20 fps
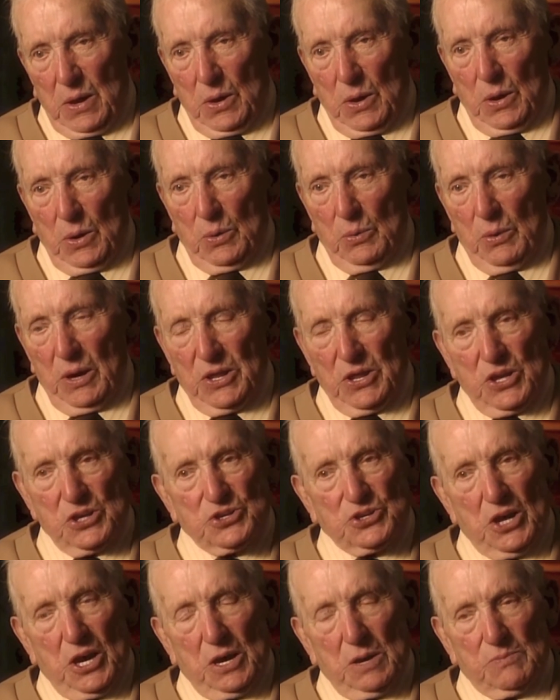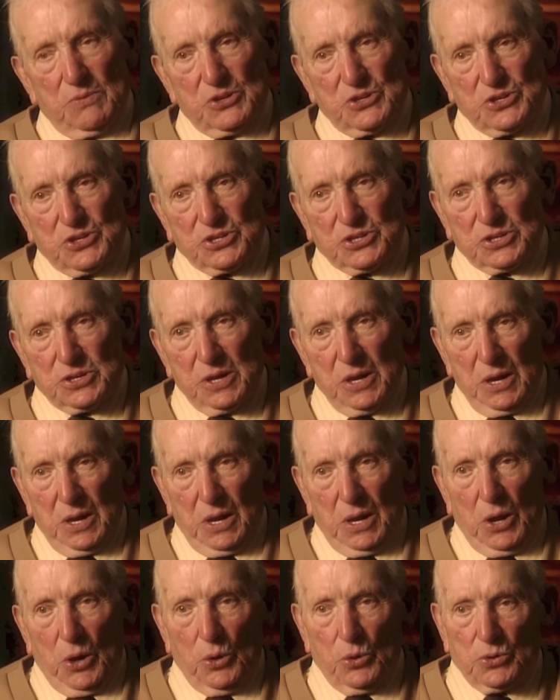when the Germans,
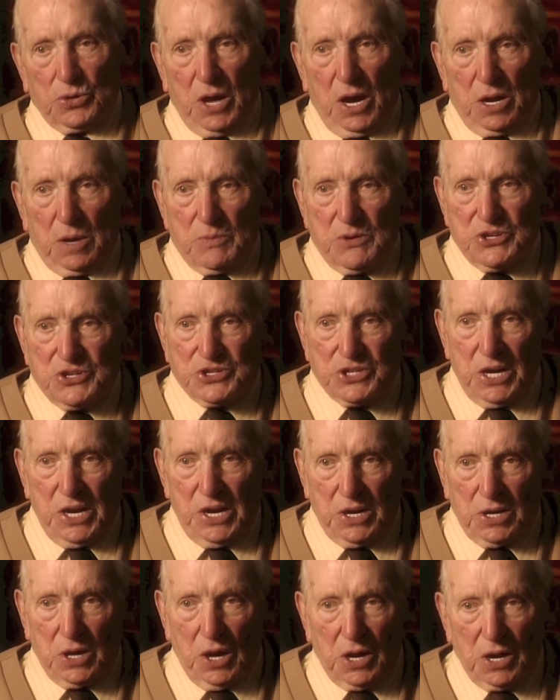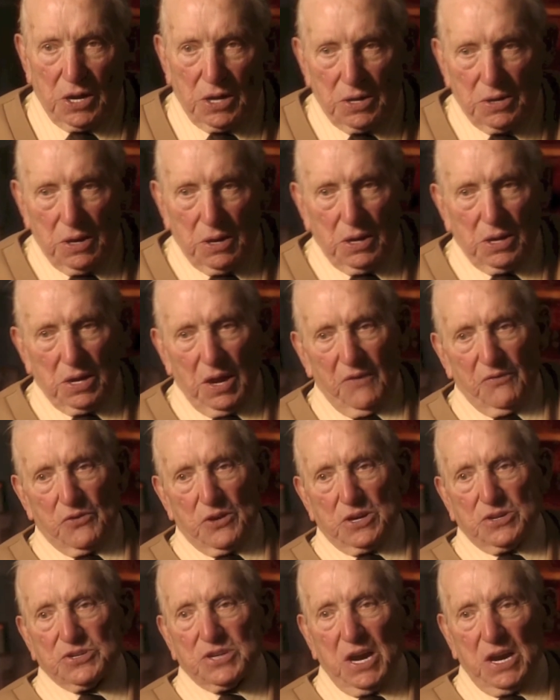who got a machine gun at
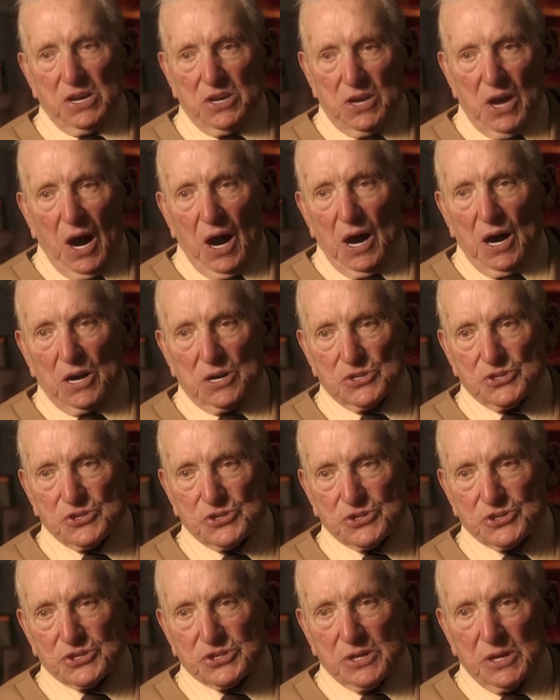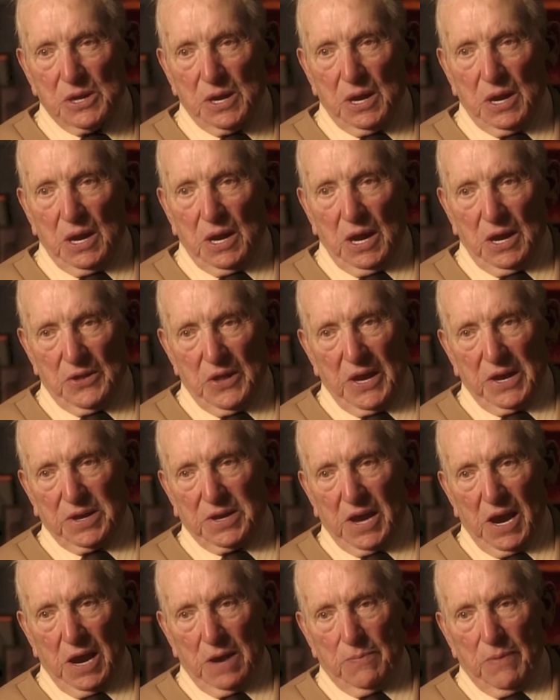every 10 yards, and they
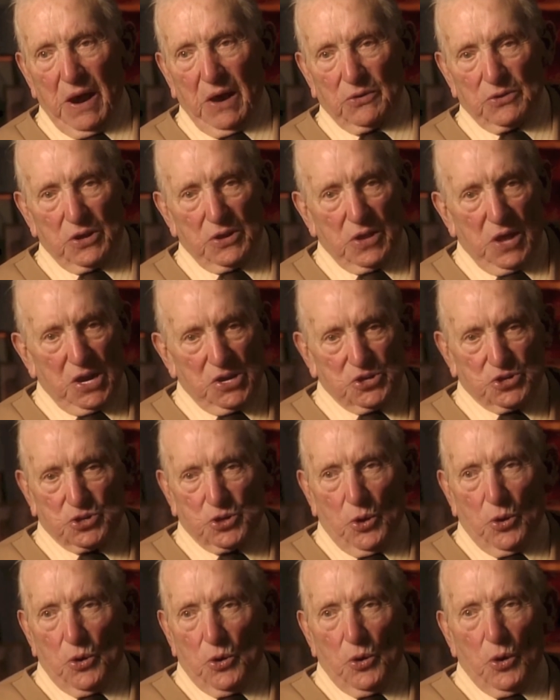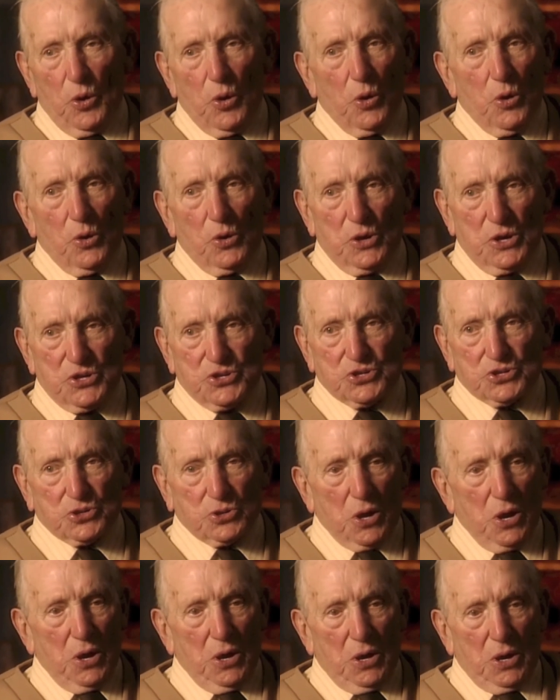came out and they saw all this
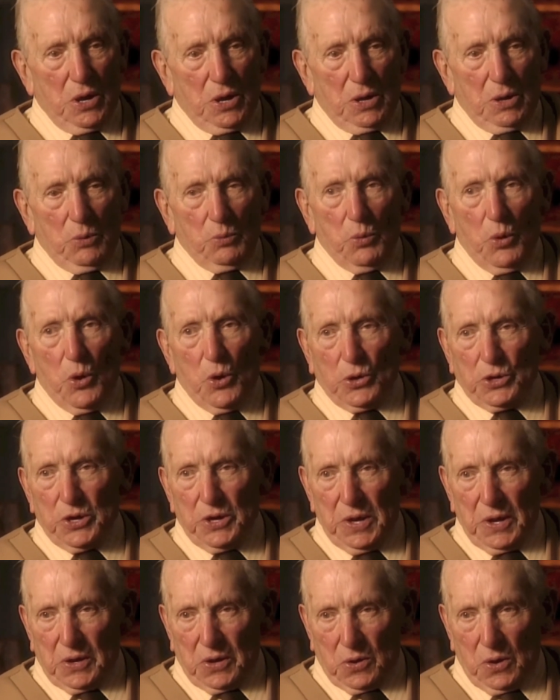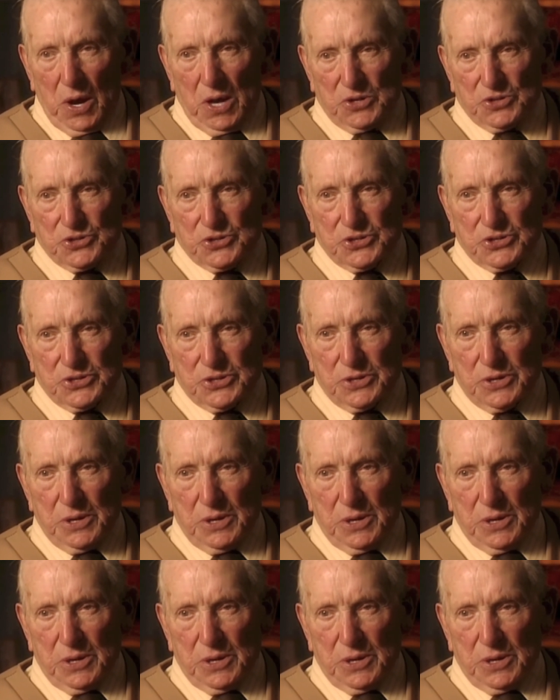walking across,